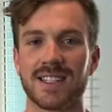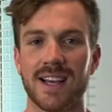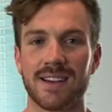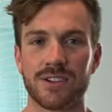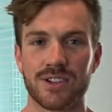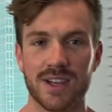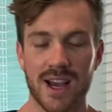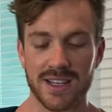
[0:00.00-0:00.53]

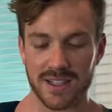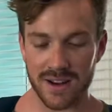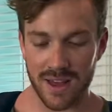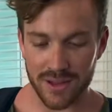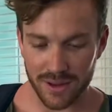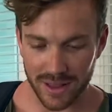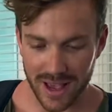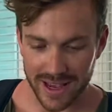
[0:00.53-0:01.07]
exercise,
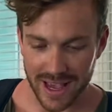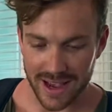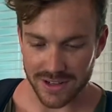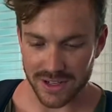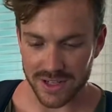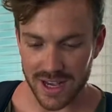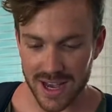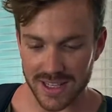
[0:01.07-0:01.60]
another leg
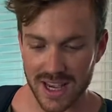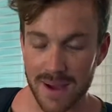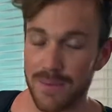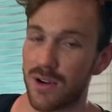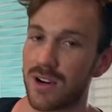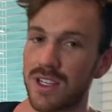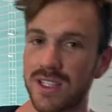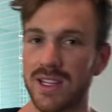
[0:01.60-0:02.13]
exercise. I
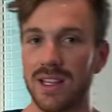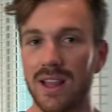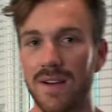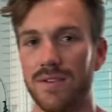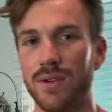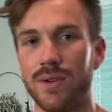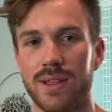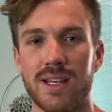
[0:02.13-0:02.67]
personally
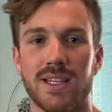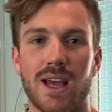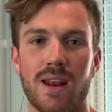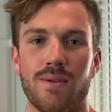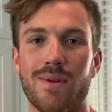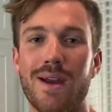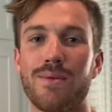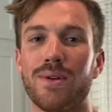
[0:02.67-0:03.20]
love doing these
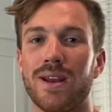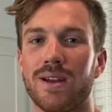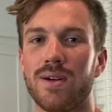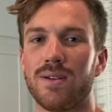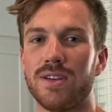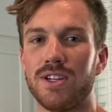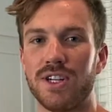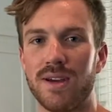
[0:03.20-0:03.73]
anyway when I
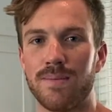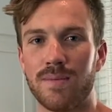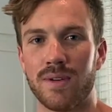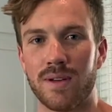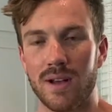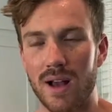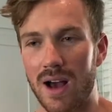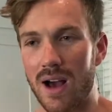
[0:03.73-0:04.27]
go to the gym.
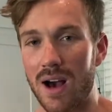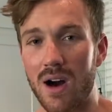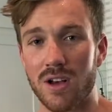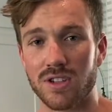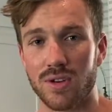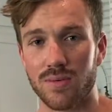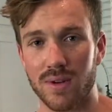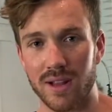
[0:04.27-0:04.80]

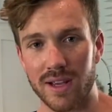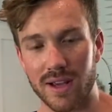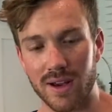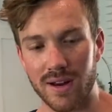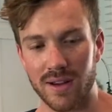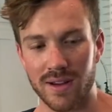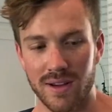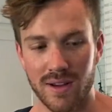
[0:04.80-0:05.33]
Also really
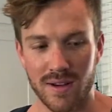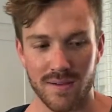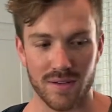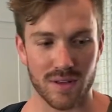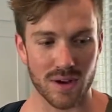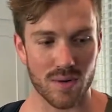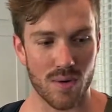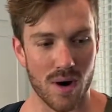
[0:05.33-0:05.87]
good for
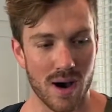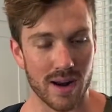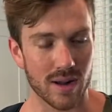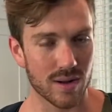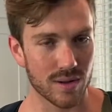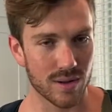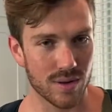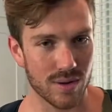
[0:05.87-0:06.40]
the quad
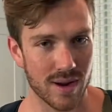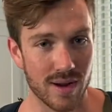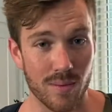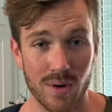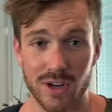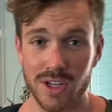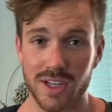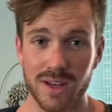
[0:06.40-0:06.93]
and glute. And
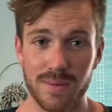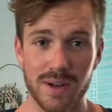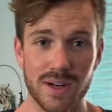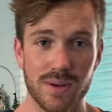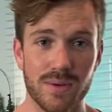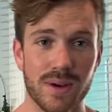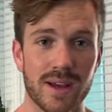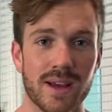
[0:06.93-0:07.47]
we're just gonna be
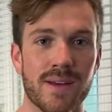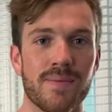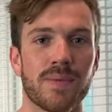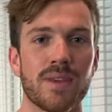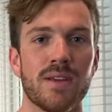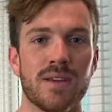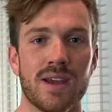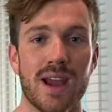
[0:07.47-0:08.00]
doing
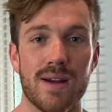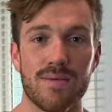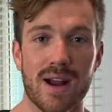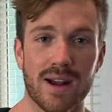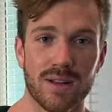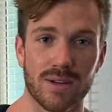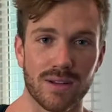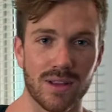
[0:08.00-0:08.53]
a
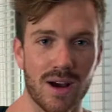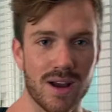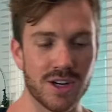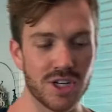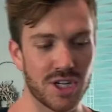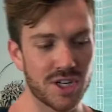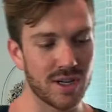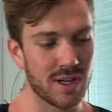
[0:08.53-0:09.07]
regular
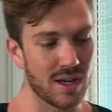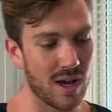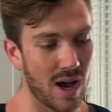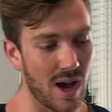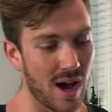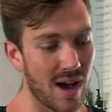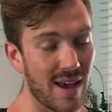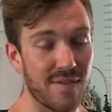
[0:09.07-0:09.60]
lunge.
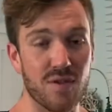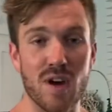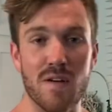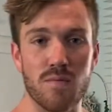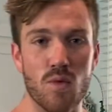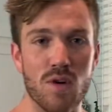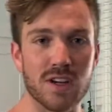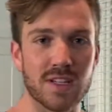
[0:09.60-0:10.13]
If you
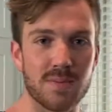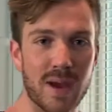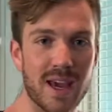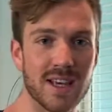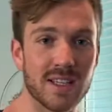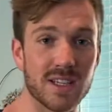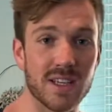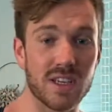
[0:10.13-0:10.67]
have more
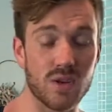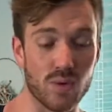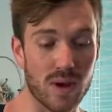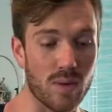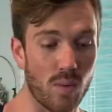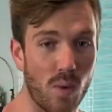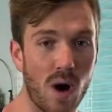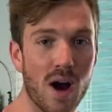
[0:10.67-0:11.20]
space, you
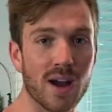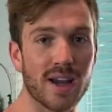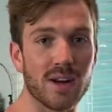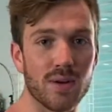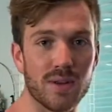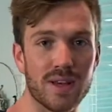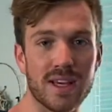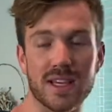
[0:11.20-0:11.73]
can walk and
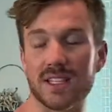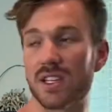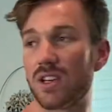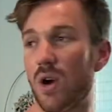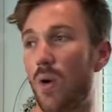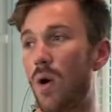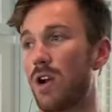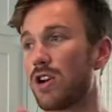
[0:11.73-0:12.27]
do these.
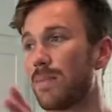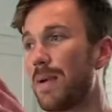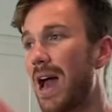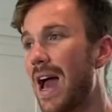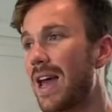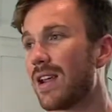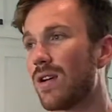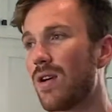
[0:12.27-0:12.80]
Go on your
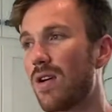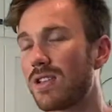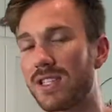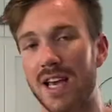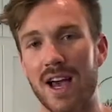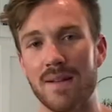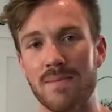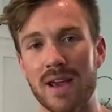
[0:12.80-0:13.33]
patio
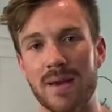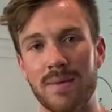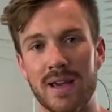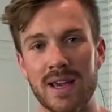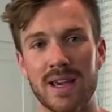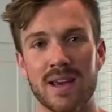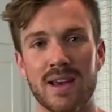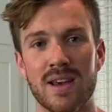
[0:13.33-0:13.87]
outside maybe,